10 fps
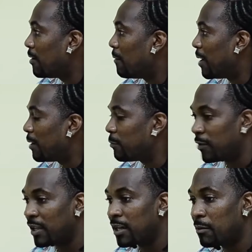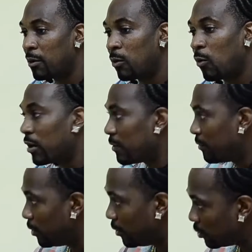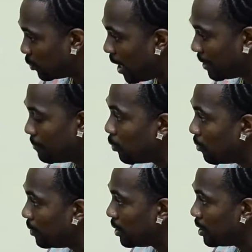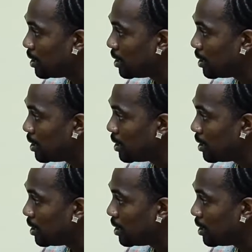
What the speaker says: make them forget about what they're going through at the moment,